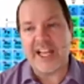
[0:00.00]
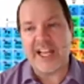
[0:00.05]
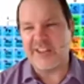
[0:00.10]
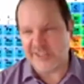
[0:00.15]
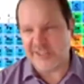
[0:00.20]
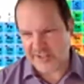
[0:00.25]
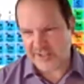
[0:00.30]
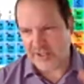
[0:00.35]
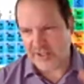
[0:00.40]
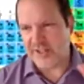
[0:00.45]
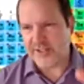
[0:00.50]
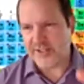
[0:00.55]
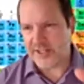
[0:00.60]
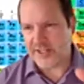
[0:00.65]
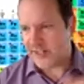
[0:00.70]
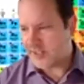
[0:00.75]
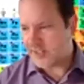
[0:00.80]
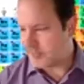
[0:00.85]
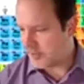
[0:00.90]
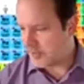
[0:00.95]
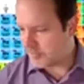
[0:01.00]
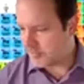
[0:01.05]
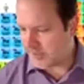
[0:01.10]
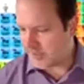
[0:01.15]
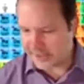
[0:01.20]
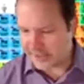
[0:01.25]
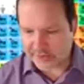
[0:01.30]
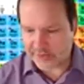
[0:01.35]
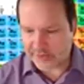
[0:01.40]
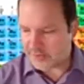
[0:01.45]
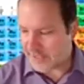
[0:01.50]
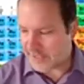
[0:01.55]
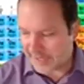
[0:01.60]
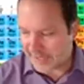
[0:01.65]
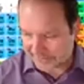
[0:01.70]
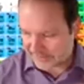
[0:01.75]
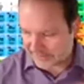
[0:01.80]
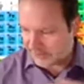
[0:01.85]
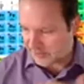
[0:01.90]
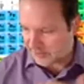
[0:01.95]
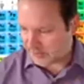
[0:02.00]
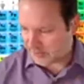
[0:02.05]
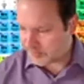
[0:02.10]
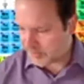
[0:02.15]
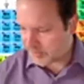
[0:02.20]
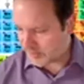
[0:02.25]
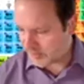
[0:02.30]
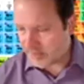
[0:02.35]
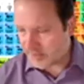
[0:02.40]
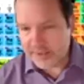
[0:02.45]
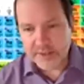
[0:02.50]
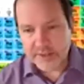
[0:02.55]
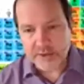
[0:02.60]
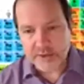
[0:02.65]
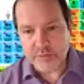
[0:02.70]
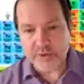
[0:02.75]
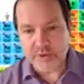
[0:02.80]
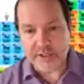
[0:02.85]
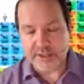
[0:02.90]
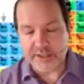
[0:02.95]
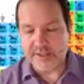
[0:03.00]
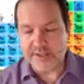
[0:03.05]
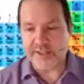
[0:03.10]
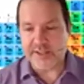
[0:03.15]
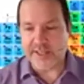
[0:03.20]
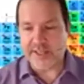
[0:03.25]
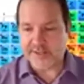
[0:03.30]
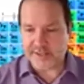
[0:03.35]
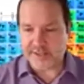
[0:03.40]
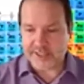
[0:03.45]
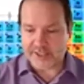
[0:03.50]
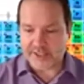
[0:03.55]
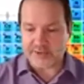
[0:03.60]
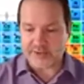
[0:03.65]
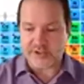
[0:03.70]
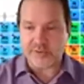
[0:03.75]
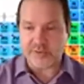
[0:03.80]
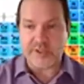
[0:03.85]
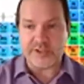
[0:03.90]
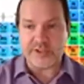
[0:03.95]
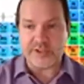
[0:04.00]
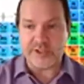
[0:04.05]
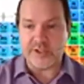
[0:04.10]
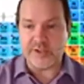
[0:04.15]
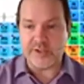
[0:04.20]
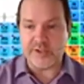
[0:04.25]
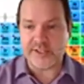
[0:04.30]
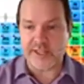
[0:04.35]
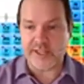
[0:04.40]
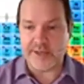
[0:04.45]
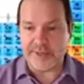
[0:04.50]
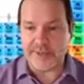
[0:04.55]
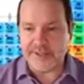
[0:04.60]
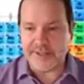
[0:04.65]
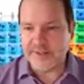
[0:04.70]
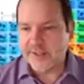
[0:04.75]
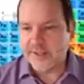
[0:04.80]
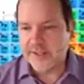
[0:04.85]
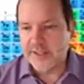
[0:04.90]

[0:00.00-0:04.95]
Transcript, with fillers: Henry's Law is going to come up later, not here, but we're going to discuss it later. Just want you to know it's coming.